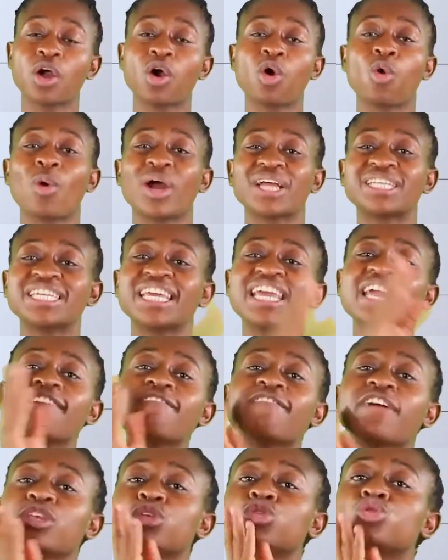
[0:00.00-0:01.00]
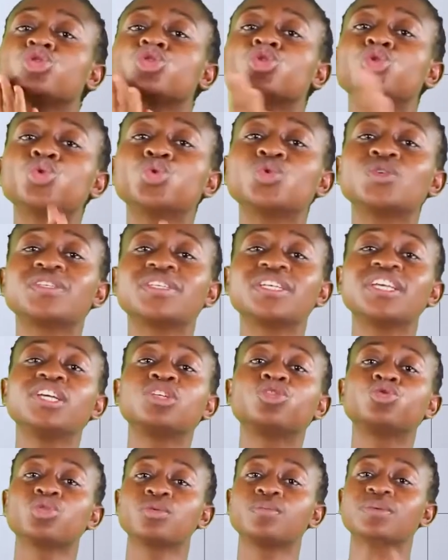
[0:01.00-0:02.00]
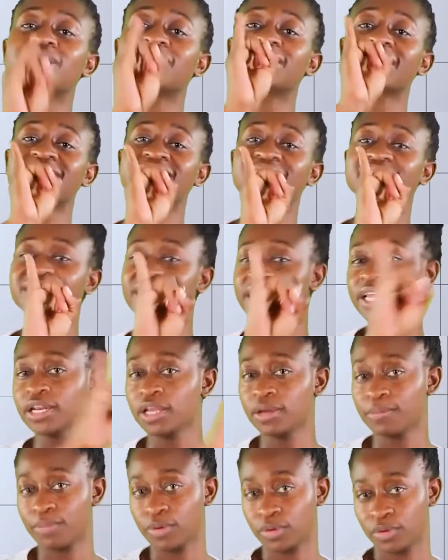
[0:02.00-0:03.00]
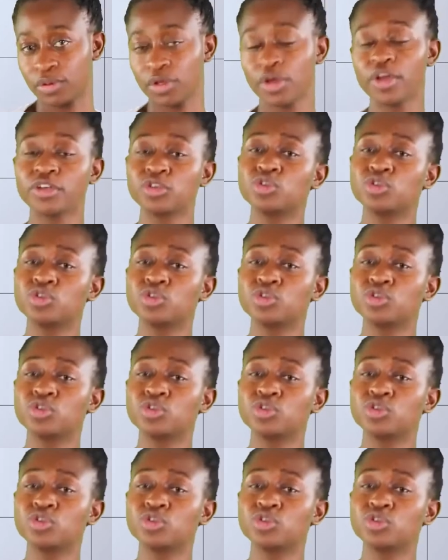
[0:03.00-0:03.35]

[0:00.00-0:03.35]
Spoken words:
or whatever you choose, it should be sustainable.